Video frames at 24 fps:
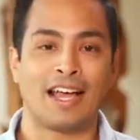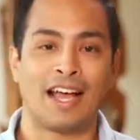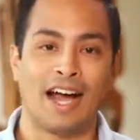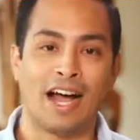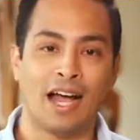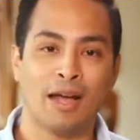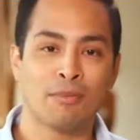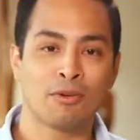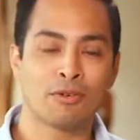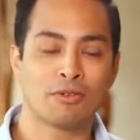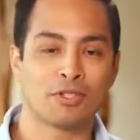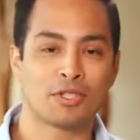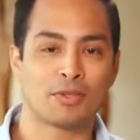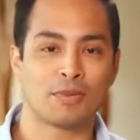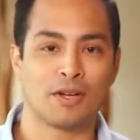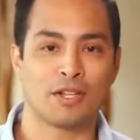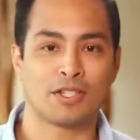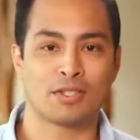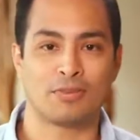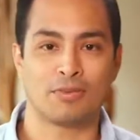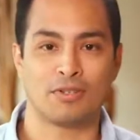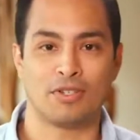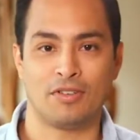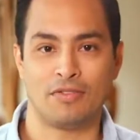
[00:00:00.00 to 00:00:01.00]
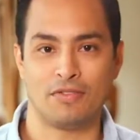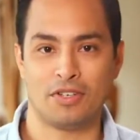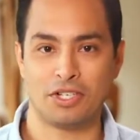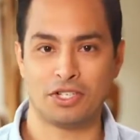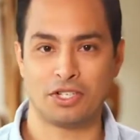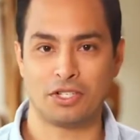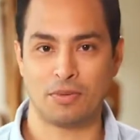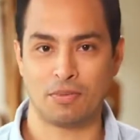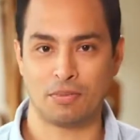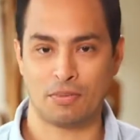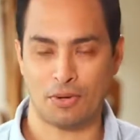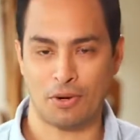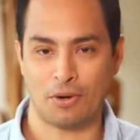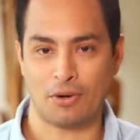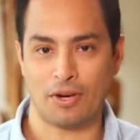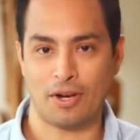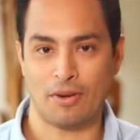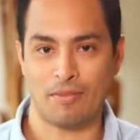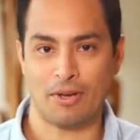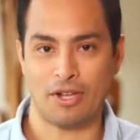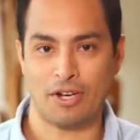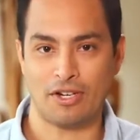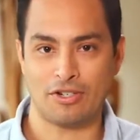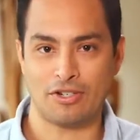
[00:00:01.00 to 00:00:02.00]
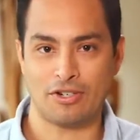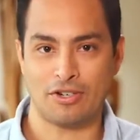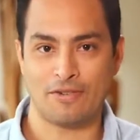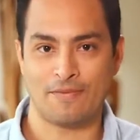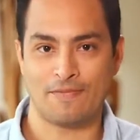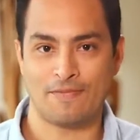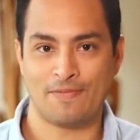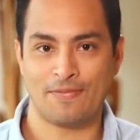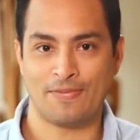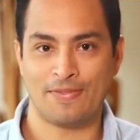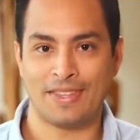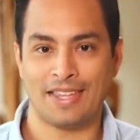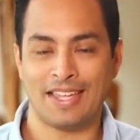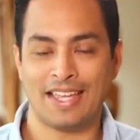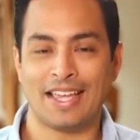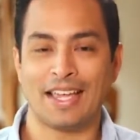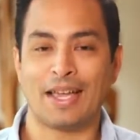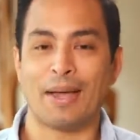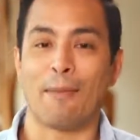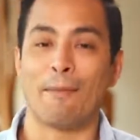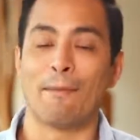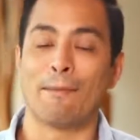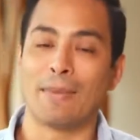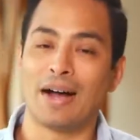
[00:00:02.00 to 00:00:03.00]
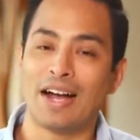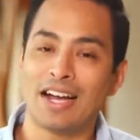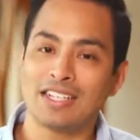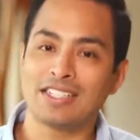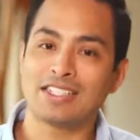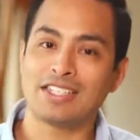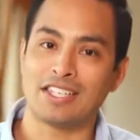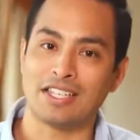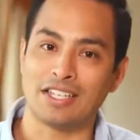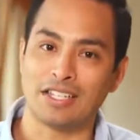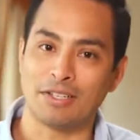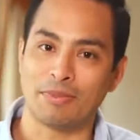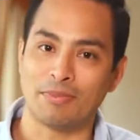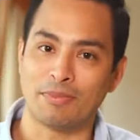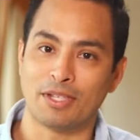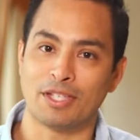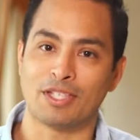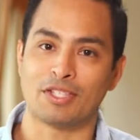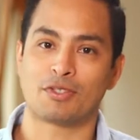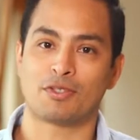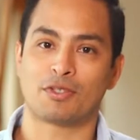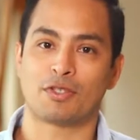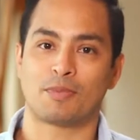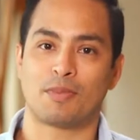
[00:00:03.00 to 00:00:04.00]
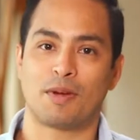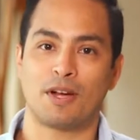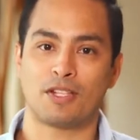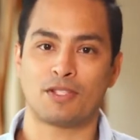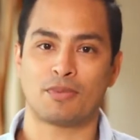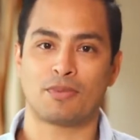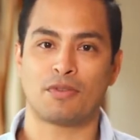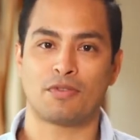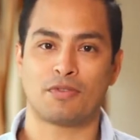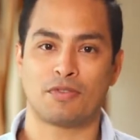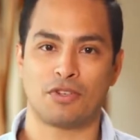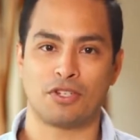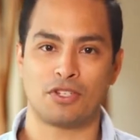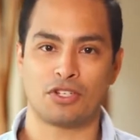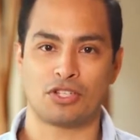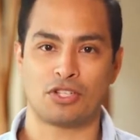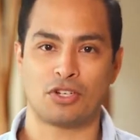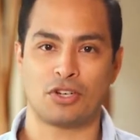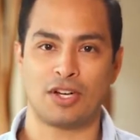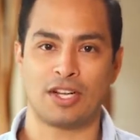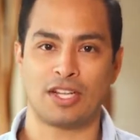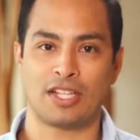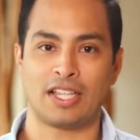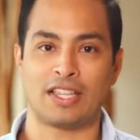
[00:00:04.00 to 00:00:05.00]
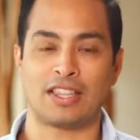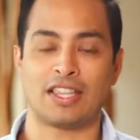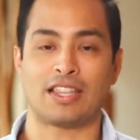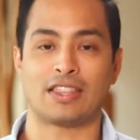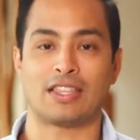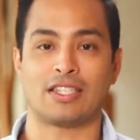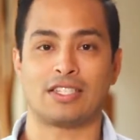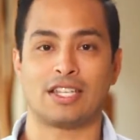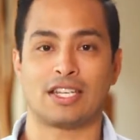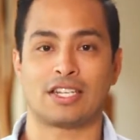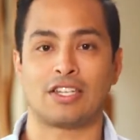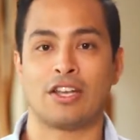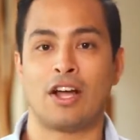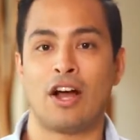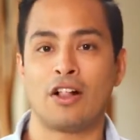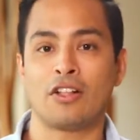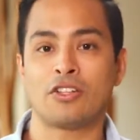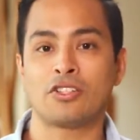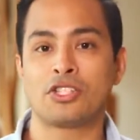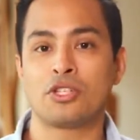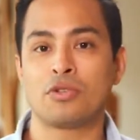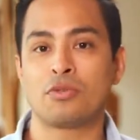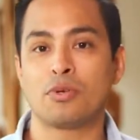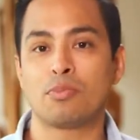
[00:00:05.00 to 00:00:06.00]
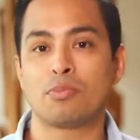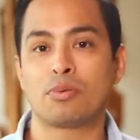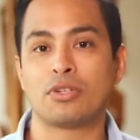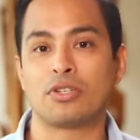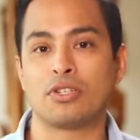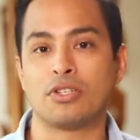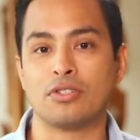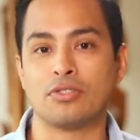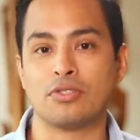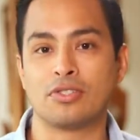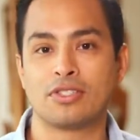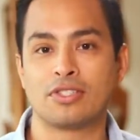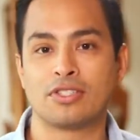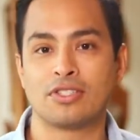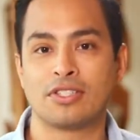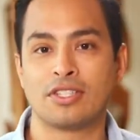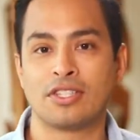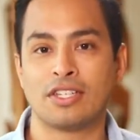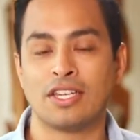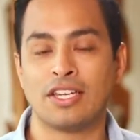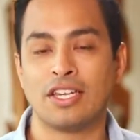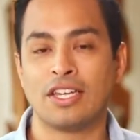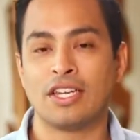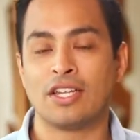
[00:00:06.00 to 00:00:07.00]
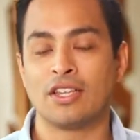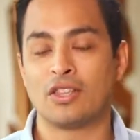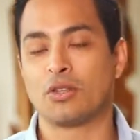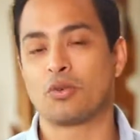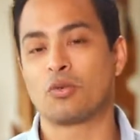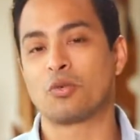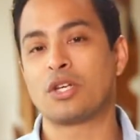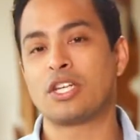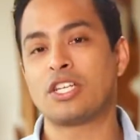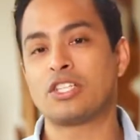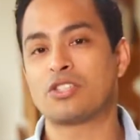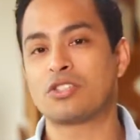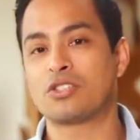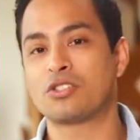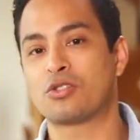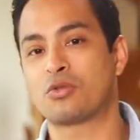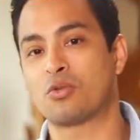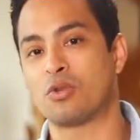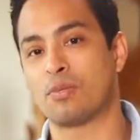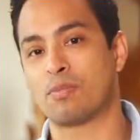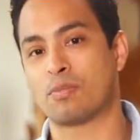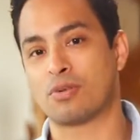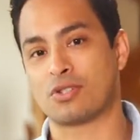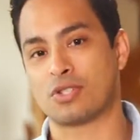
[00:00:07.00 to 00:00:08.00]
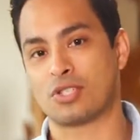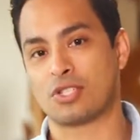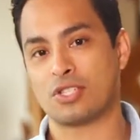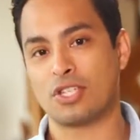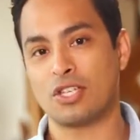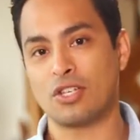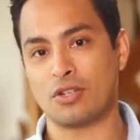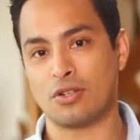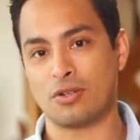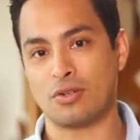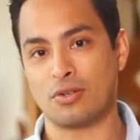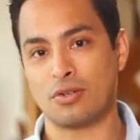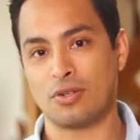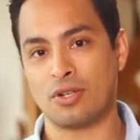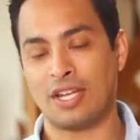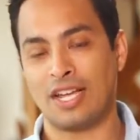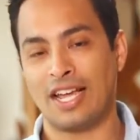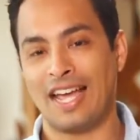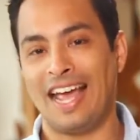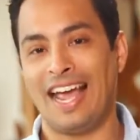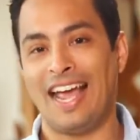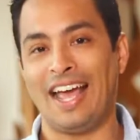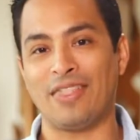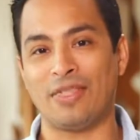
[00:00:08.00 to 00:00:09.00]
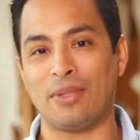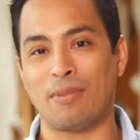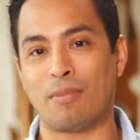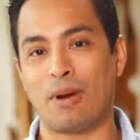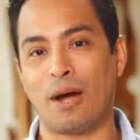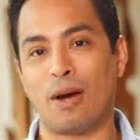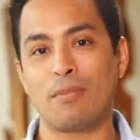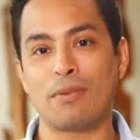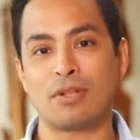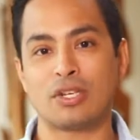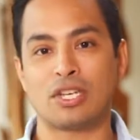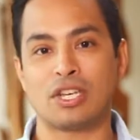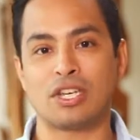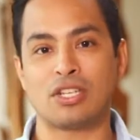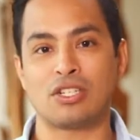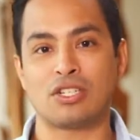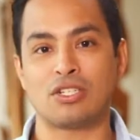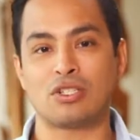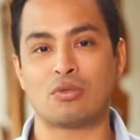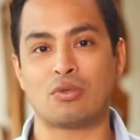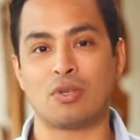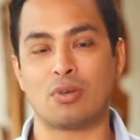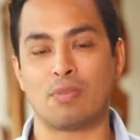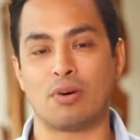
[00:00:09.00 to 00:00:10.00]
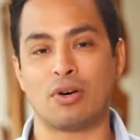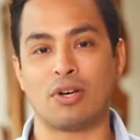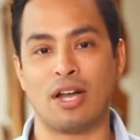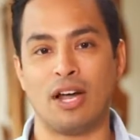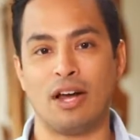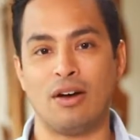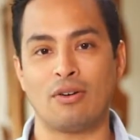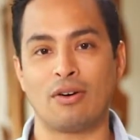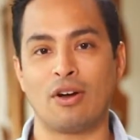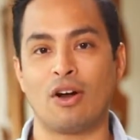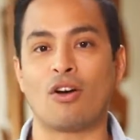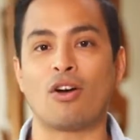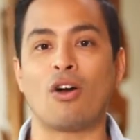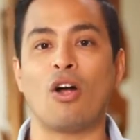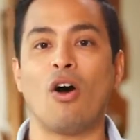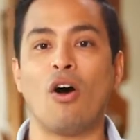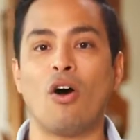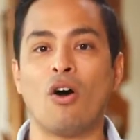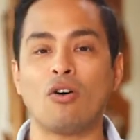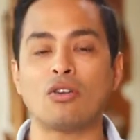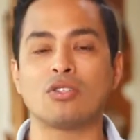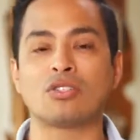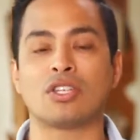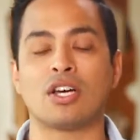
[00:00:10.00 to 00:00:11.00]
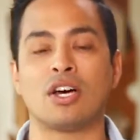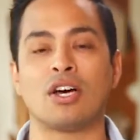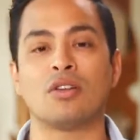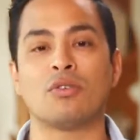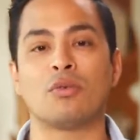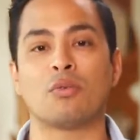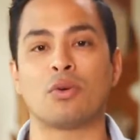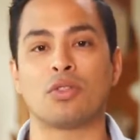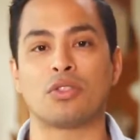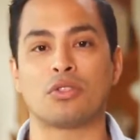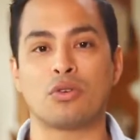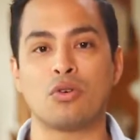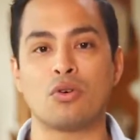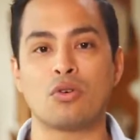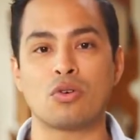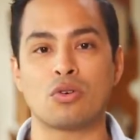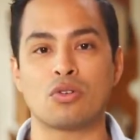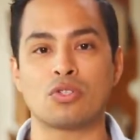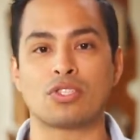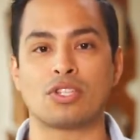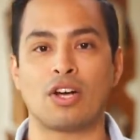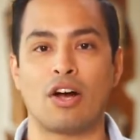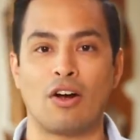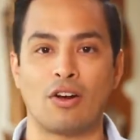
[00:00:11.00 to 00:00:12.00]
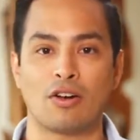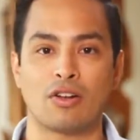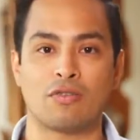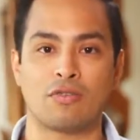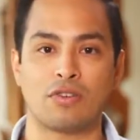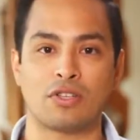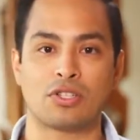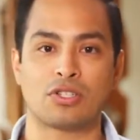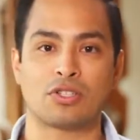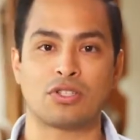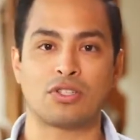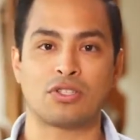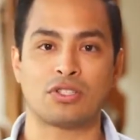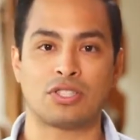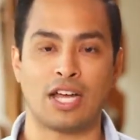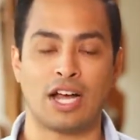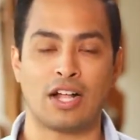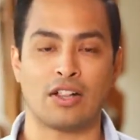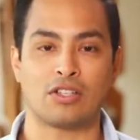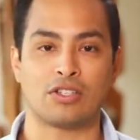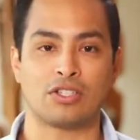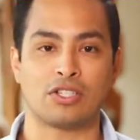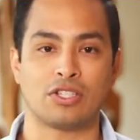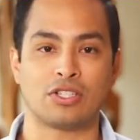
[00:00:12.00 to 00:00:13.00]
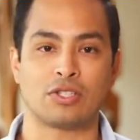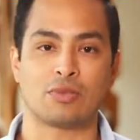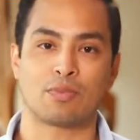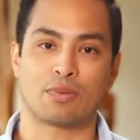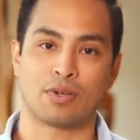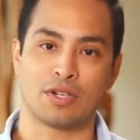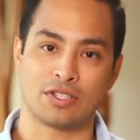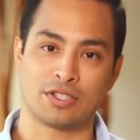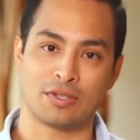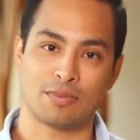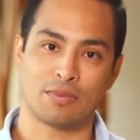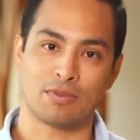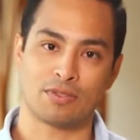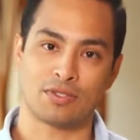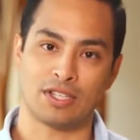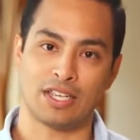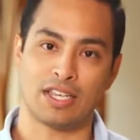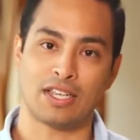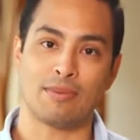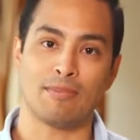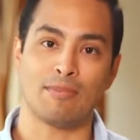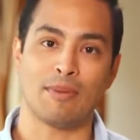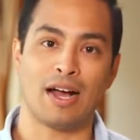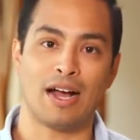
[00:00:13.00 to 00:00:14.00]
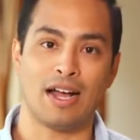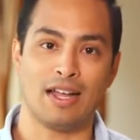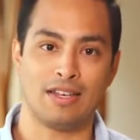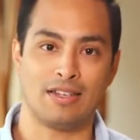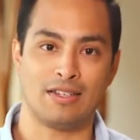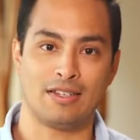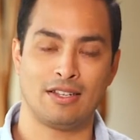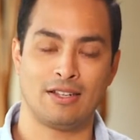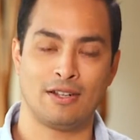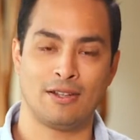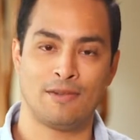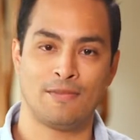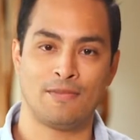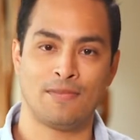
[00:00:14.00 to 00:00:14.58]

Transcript: I'm a responsible innovation program manager. My team is responsible for ensuring that the technology we produce, the research we pursue, and the publications we put out are all done with Google's artificial intelligence principles in mind.